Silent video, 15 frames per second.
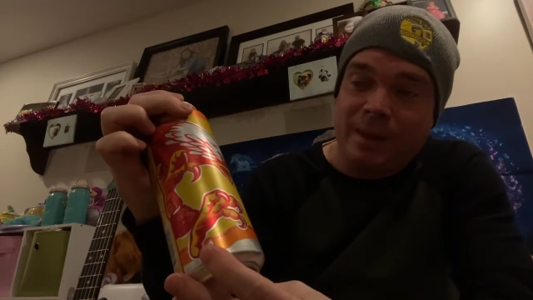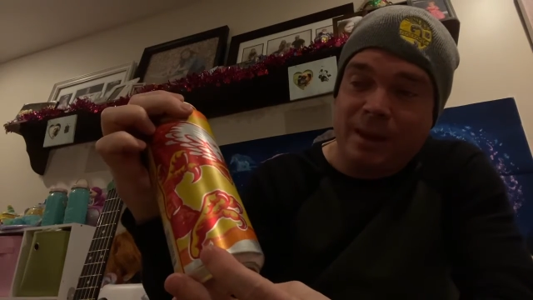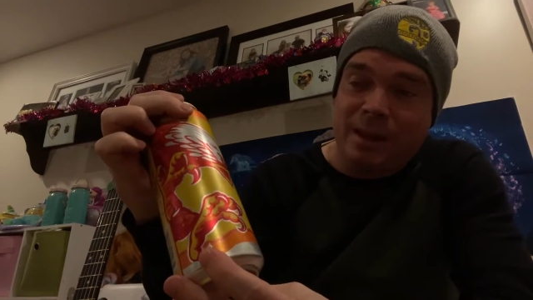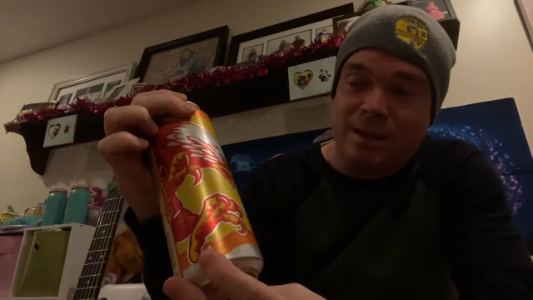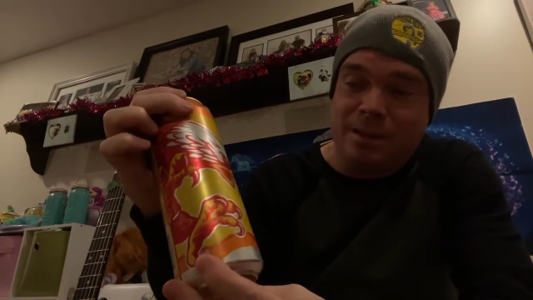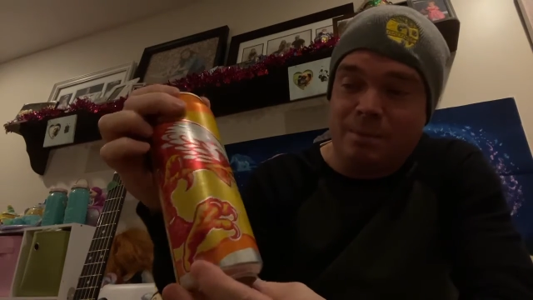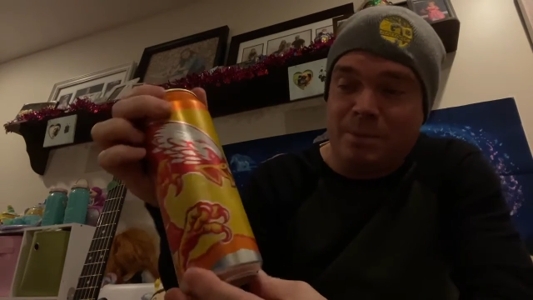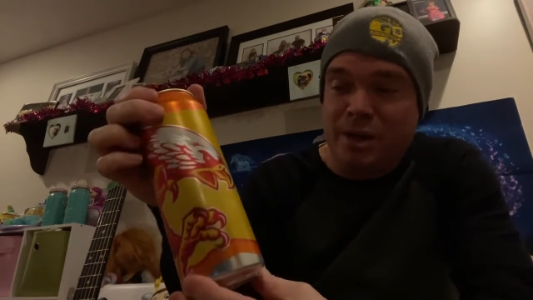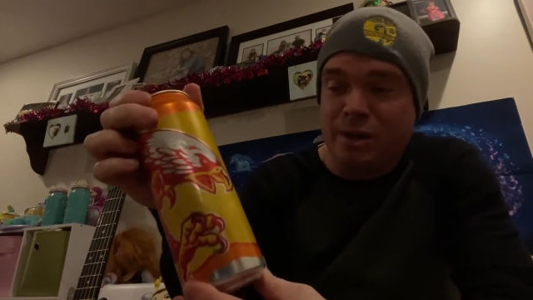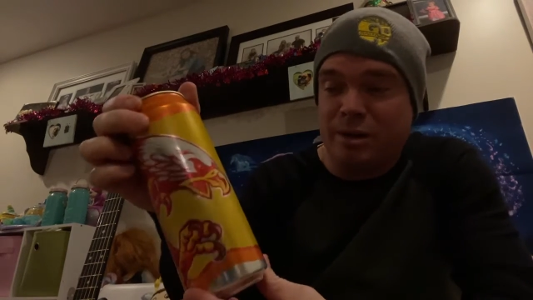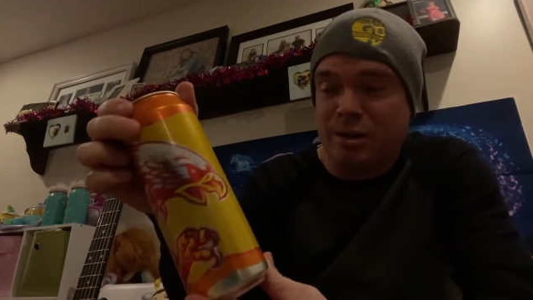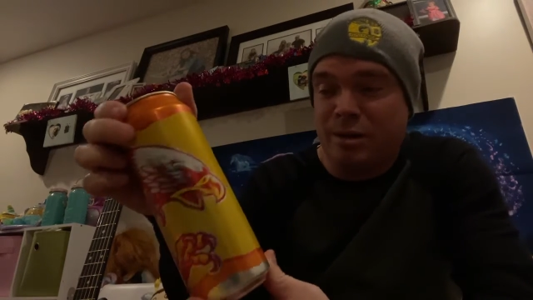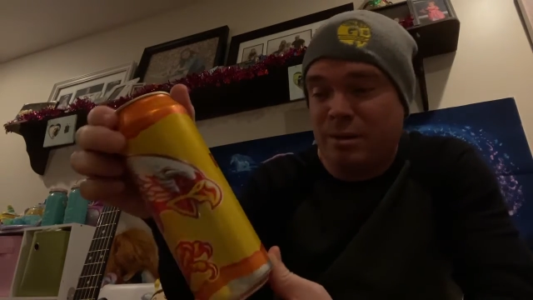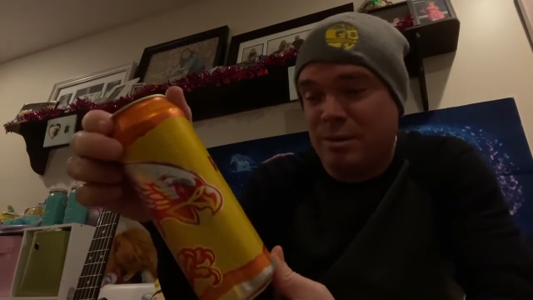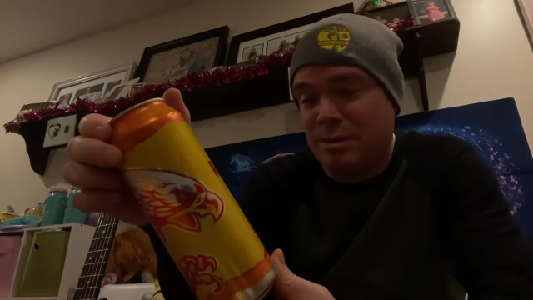It's a
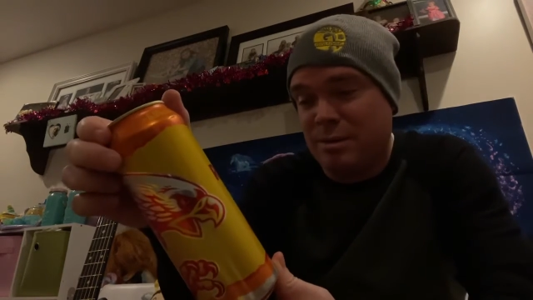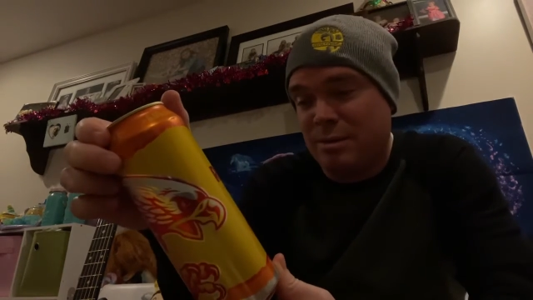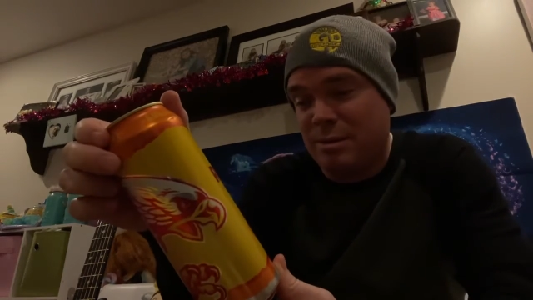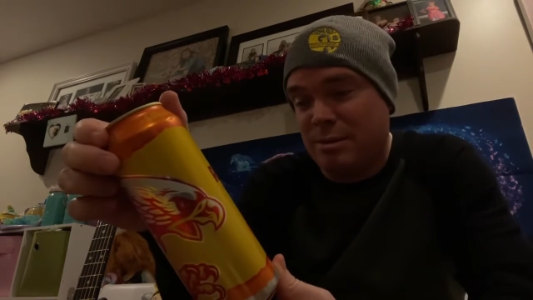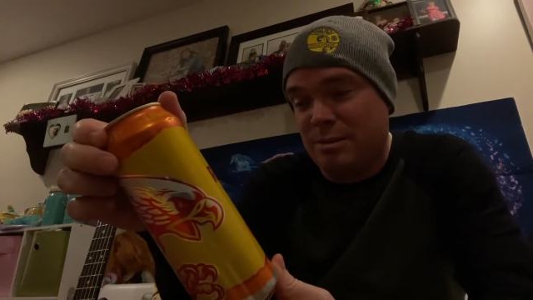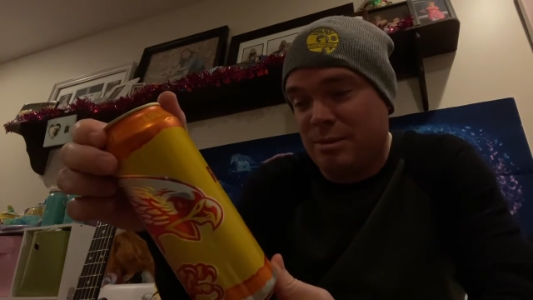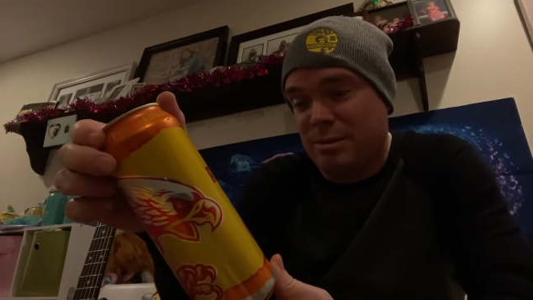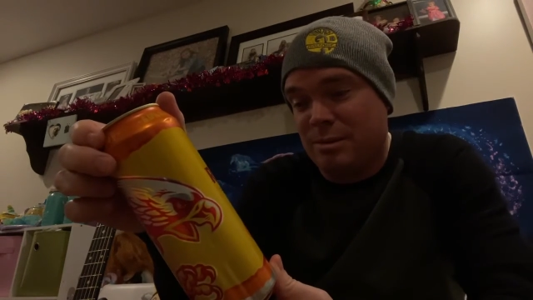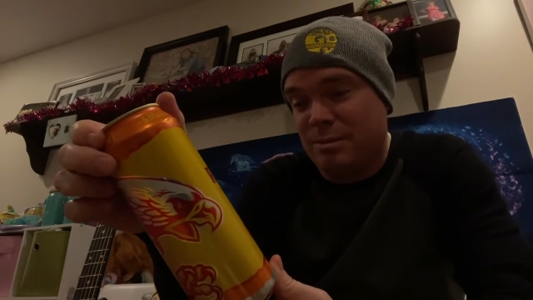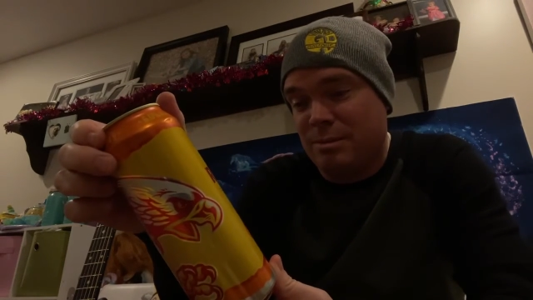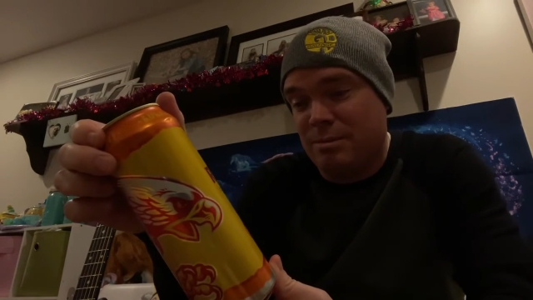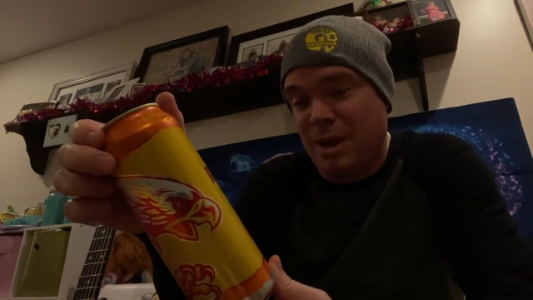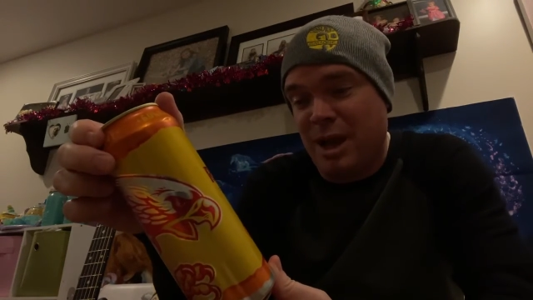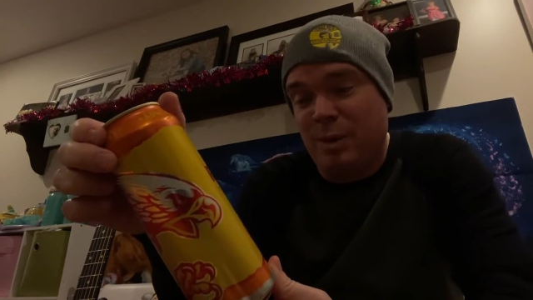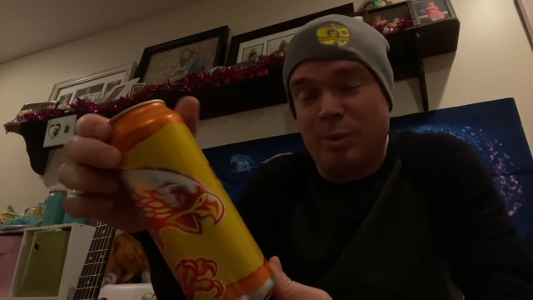beer
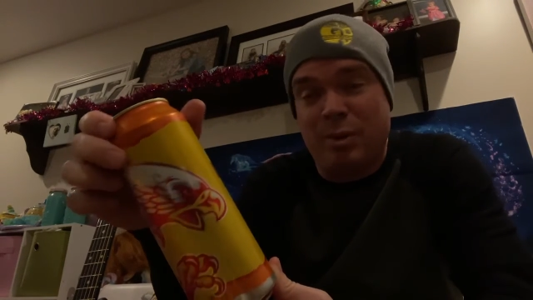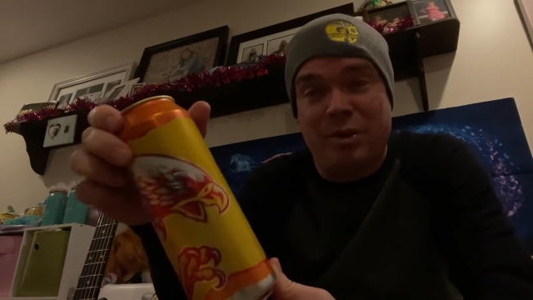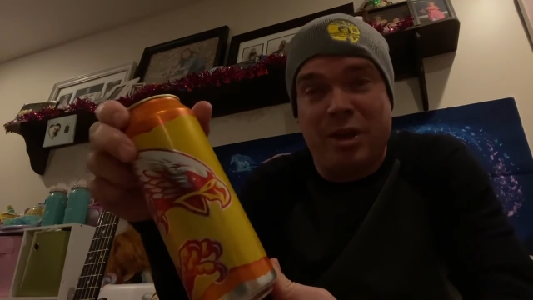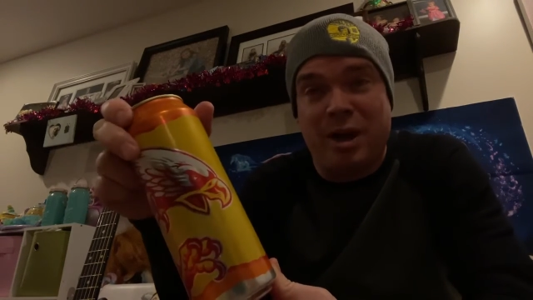made with